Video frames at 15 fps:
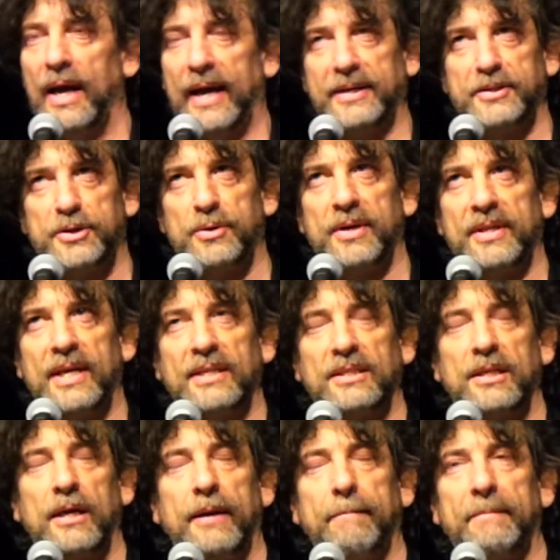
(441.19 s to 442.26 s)
And during
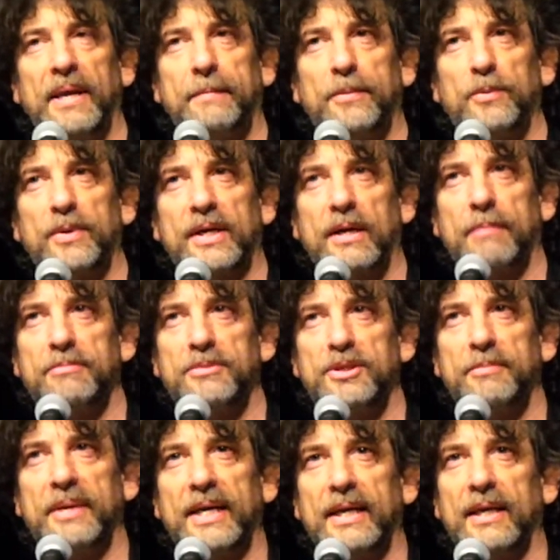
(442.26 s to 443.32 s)
that time, people would come
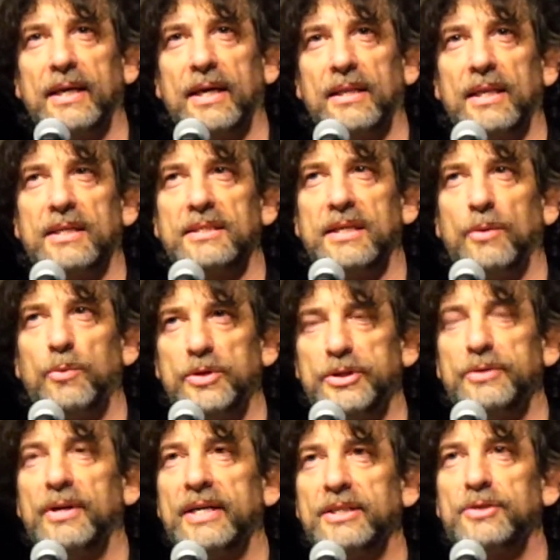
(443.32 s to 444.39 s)
to me and they'd say, would
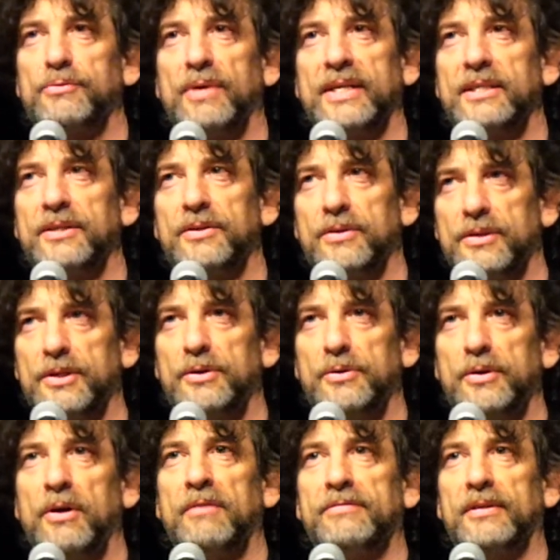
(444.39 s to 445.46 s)
you like to write a Doctor Who
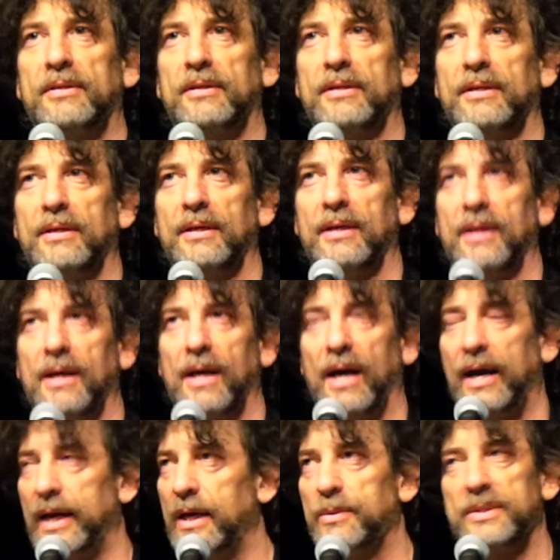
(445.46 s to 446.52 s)
novel?
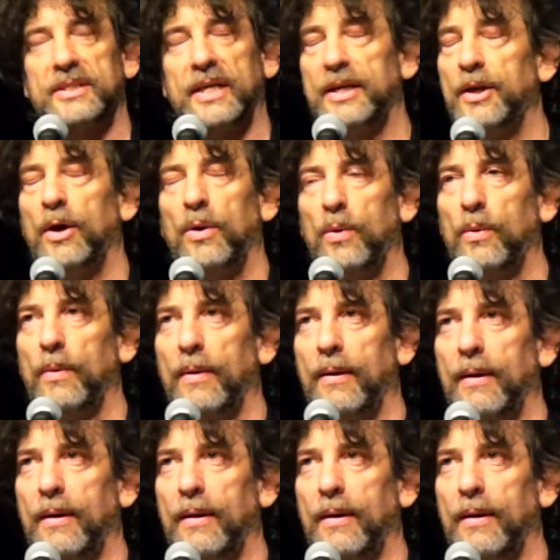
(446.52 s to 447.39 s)
And I would say no.